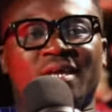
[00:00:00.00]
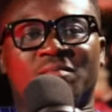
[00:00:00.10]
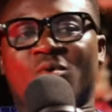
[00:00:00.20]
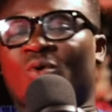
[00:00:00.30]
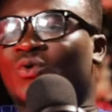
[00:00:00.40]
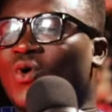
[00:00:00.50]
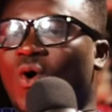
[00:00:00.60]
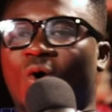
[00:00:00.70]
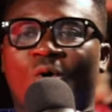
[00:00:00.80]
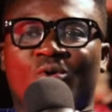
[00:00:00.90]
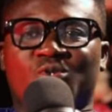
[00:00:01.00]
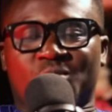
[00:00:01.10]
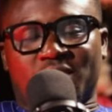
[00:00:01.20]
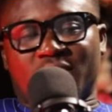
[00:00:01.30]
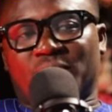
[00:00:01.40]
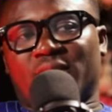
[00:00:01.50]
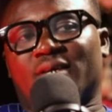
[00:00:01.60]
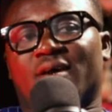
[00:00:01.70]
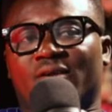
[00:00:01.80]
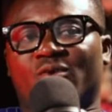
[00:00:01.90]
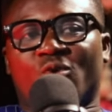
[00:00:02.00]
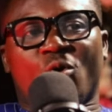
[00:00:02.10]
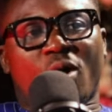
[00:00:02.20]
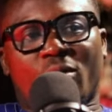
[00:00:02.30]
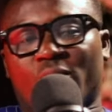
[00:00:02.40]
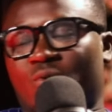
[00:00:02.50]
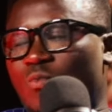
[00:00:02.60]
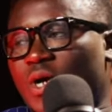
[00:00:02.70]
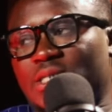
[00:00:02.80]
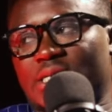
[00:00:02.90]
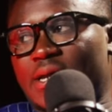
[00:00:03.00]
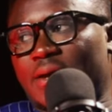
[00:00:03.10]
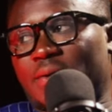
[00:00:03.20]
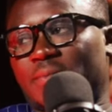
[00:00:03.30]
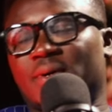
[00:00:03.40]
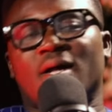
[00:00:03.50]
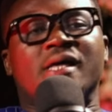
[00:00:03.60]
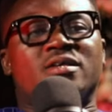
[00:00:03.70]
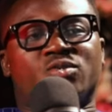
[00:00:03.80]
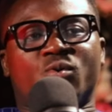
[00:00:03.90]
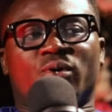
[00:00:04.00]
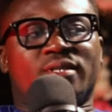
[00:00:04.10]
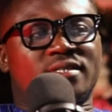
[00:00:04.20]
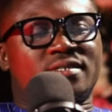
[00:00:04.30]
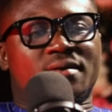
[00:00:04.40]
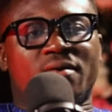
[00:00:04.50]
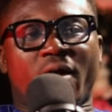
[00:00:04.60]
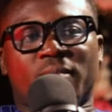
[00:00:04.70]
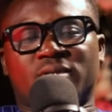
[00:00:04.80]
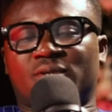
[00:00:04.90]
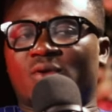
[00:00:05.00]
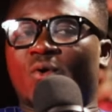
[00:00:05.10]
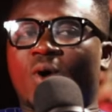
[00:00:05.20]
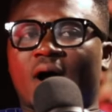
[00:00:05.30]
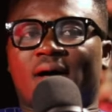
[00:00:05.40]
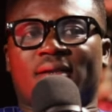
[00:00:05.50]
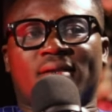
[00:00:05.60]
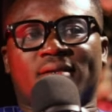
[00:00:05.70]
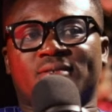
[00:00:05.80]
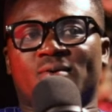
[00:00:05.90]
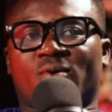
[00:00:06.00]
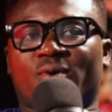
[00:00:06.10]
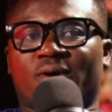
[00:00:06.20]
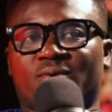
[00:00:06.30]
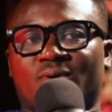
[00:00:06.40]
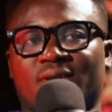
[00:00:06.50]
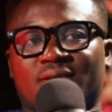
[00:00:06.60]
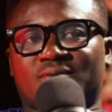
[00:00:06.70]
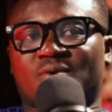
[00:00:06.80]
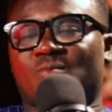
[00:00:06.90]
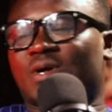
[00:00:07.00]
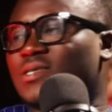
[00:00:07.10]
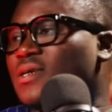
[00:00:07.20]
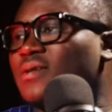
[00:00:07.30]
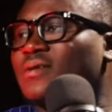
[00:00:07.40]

name on all social media, Noah Kwaku Boakye Yiadom. So on Instagram is Noah underscore Kwaku underscore Boakye